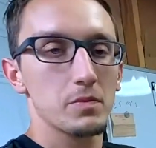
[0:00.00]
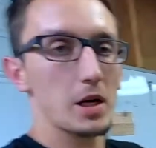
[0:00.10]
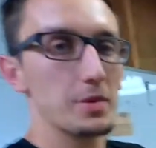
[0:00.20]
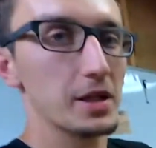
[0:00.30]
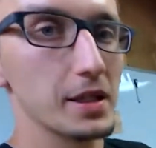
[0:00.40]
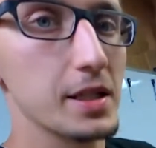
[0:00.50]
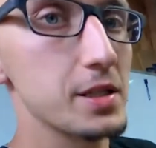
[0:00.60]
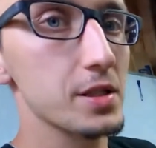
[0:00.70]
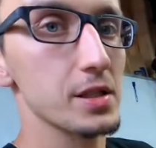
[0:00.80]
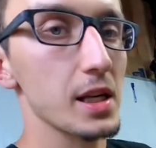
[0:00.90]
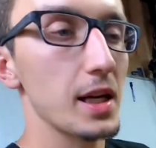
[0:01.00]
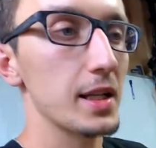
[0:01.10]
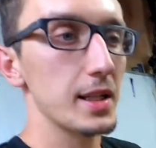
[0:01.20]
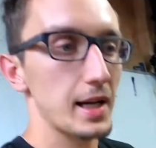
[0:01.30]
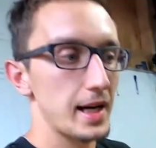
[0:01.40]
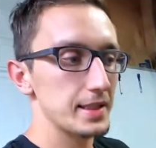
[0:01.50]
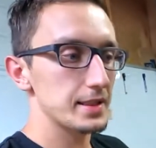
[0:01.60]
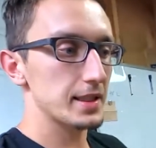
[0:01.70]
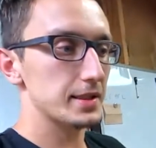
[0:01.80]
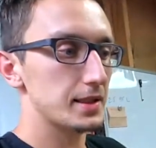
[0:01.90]
I mean, the engine's in. I
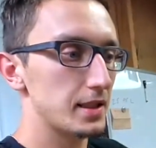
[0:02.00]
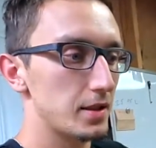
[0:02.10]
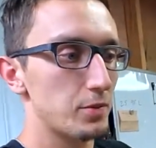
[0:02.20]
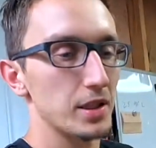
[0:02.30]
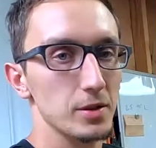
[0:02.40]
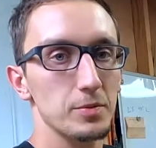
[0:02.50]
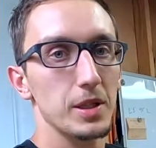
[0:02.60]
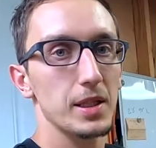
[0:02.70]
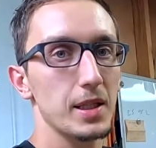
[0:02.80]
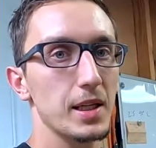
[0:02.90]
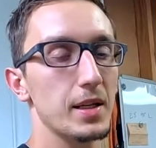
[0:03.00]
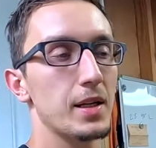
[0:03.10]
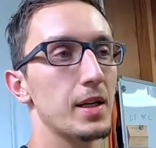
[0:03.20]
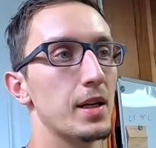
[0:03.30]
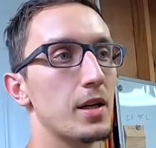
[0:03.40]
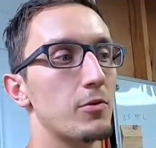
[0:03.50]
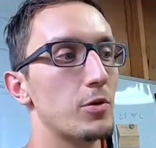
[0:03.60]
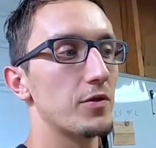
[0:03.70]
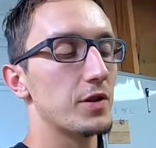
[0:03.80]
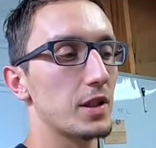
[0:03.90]
tested it by spinning it
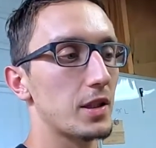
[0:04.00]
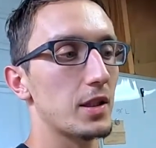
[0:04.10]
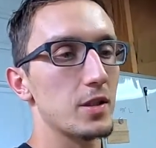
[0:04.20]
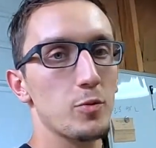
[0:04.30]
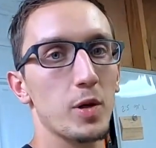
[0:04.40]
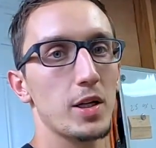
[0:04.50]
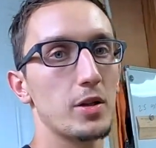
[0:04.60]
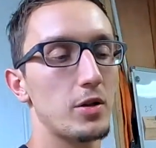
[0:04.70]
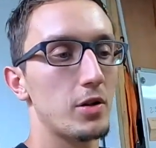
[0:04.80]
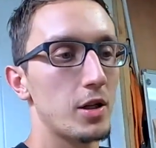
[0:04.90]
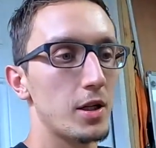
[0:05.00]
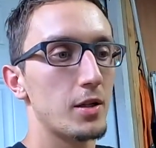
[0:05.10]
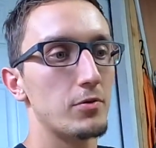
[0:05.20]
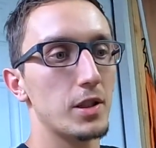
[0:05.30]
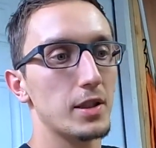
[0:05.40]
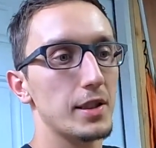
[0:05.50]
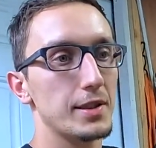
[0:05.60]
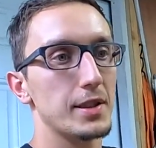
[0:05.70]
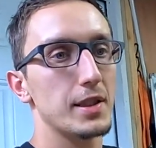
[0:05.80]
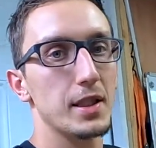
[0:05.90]
with the clutch pedal,
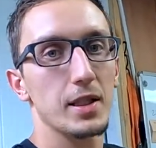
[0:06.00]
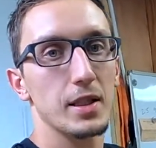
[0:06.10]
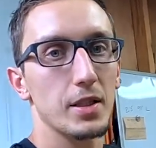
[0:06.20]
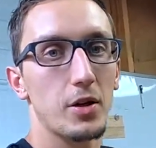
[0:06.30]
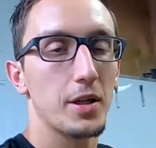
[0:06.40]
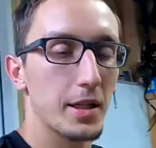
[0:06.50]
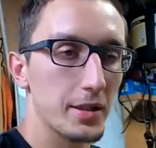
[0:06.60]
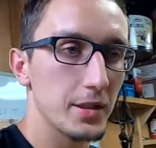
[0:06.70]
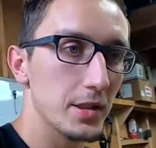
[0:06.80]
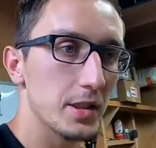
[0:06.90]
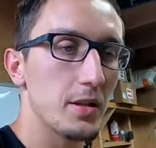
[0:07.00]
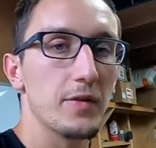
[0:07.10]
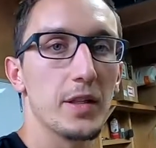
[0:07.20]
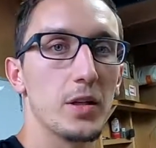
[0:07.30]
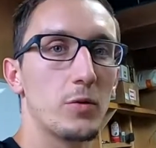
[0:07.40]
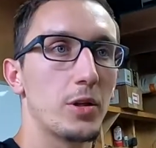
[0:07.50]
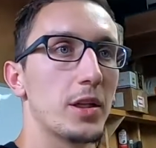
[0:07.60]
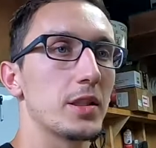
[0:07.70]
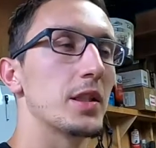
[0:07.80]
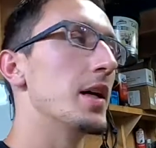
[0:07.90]
releasing it, and all that good stuff, and it
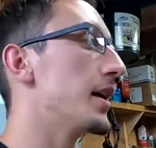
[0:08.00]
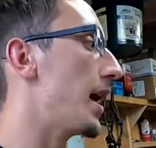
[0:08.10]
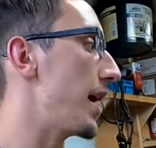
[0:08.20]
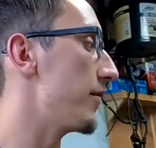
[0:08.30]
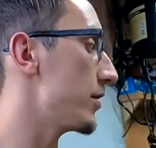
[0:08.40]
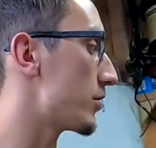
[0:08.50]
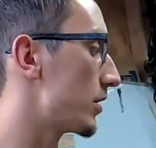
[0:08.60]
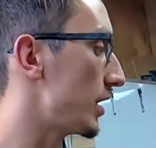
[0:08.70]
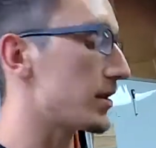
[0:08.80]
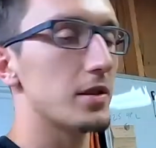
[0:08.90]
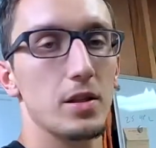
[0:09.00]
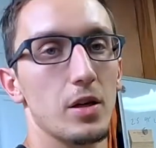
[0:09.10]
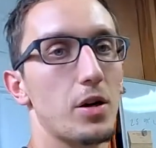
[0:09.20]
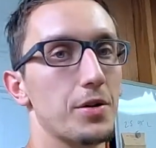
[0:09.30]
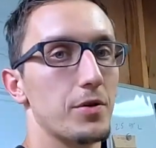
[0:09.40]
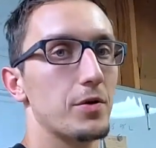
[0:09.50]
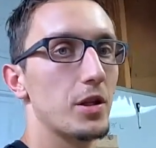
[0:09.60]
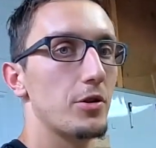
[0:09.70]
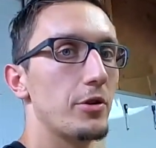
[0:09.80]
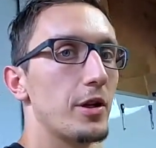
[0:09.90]
works. I haven't tested it on the
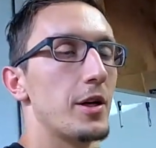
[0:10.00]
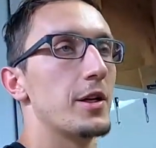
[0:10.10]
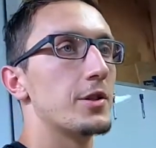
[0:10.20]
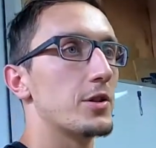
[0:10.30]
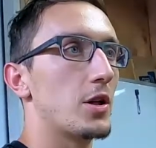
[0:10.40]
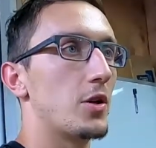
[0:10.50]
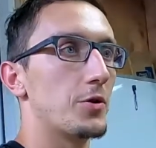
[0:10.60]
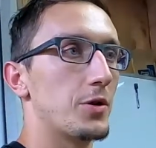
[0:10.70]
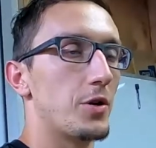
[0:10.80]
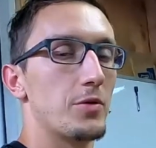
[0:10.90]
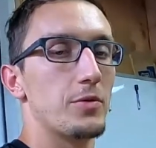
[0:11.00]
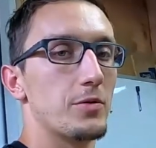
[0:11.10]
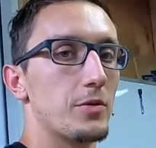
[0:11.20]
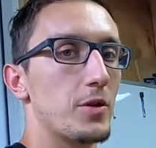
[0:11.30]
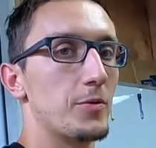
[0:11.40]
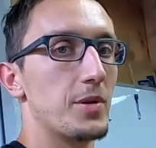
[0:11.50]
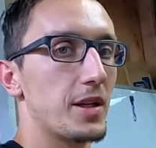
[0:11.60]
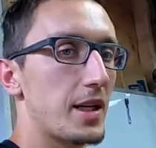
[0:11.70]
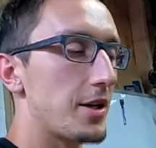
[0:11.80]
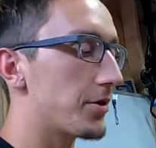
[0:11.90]
road, so don't hold me
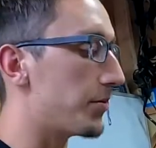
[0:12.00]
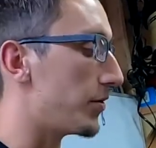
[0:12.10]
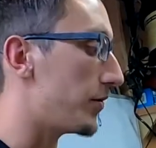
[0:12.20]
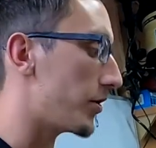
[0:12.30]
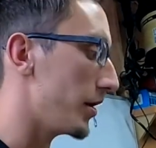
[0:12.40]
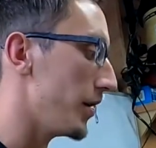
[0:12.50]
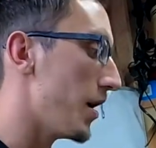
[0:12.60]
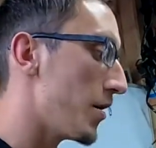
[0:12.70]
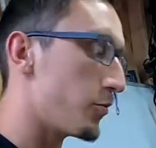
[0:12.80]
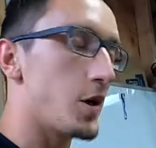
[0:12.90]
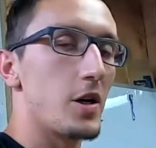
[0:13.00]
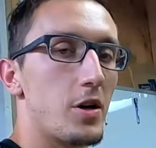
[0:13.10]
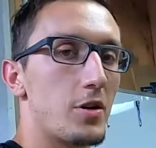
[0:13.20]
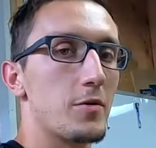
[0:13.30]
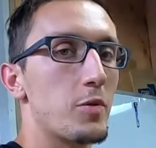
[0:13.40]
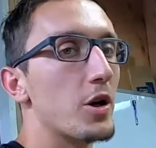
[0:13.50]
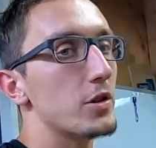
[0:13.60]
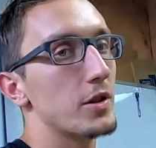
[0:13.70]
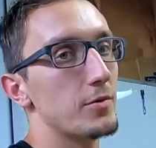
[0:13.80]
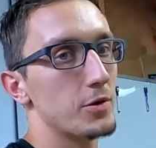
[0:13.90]
accountable for it. But all the
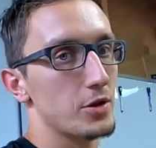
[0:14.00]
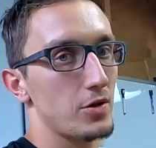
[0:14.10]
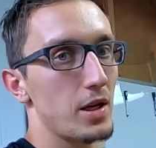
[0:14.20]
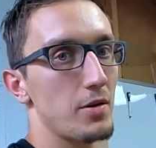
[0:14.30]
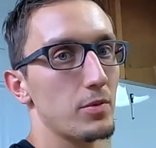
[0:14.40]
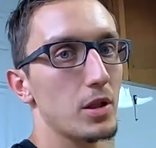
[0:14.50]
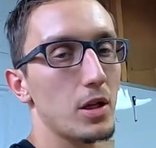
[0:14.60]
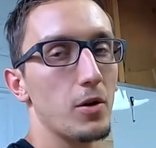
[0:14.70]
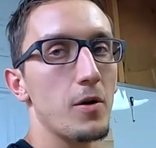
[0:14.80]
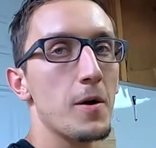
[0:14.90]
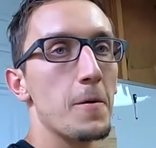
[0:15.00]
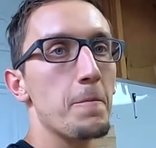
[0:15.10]
part numbers are down below.